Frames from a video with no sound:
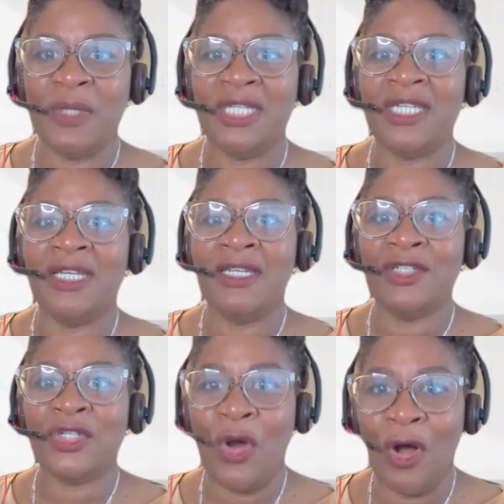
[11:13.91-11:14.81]
It
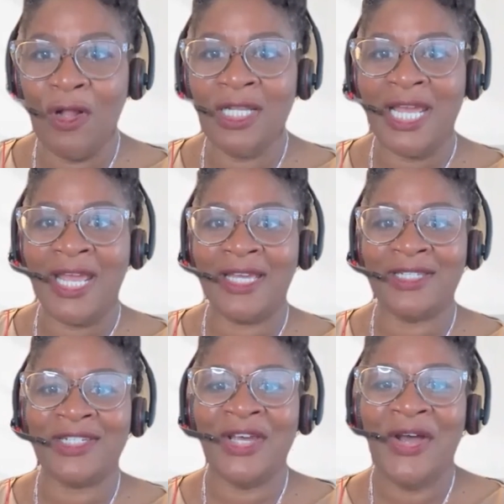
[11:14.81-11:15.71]
is all
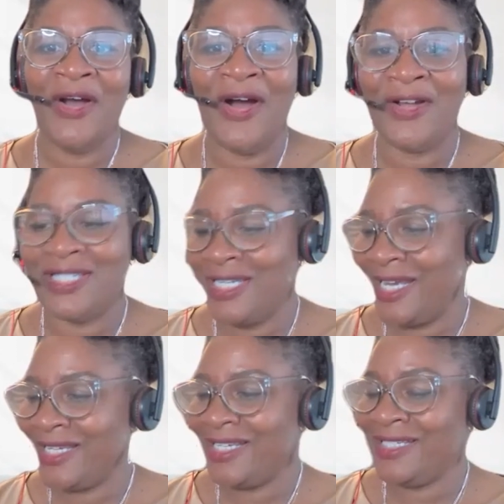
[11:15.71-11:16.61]
hands on
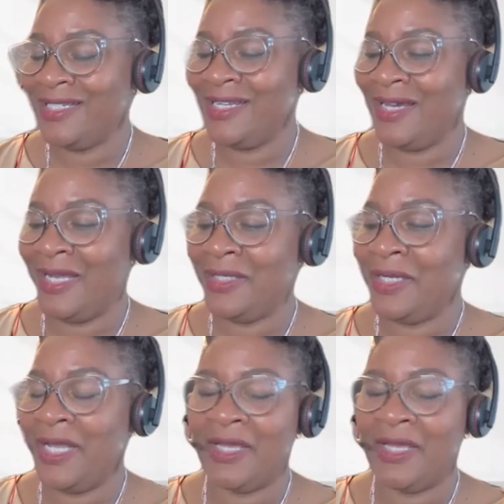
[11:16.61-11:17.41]
deck. And